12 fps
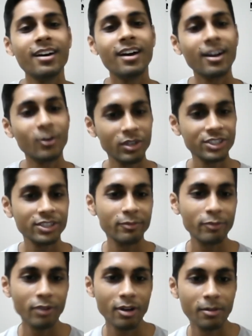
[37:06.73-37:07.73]
A question
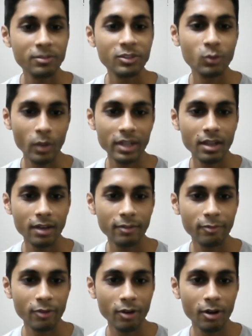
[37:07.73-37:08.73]
from Sweta
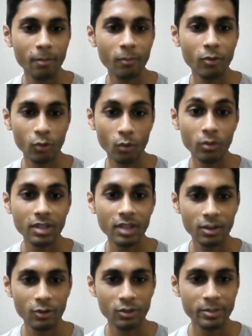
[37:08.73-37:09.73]
from Rungta
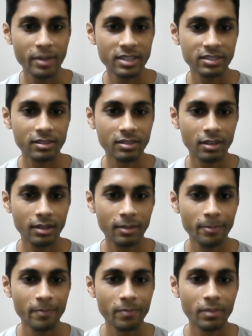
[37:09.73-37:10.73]
Toastmasters
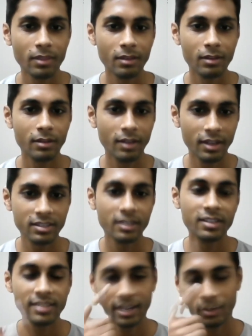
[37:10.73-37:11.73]
Club. It's a
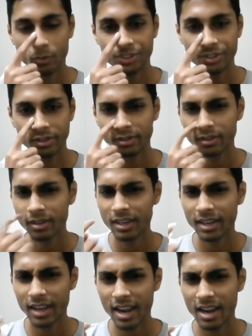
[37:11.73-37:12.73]
design question.
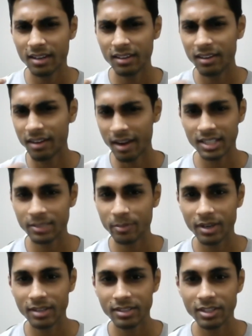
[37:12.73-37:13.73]
Can
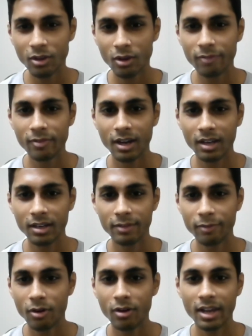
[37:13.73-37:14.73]
transparency of color
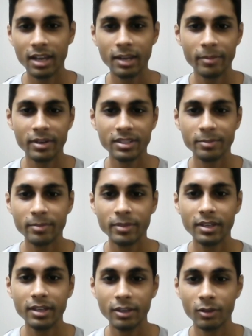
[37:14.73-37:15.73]
for elements be
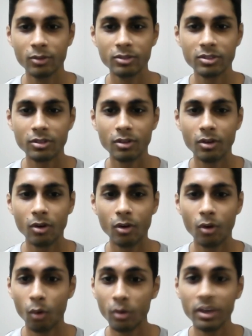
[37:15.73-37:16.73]
used
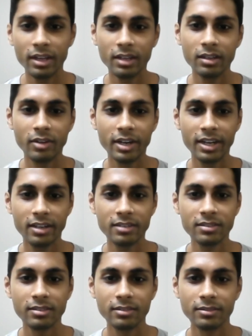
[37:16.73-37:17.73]
only in
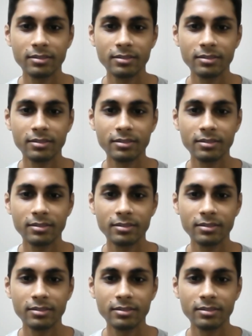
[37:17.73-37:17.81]
gradients?